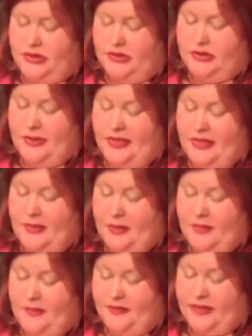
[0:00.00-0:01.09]
She ran the
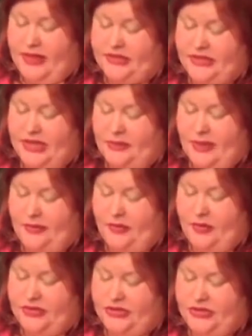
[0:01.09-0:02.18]
beam of the flashlight about the
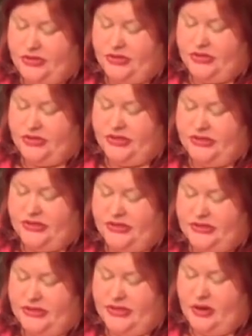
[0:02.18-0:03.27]
room as she searched the thick
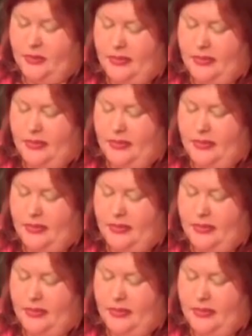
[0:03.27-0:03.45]
dust in the air,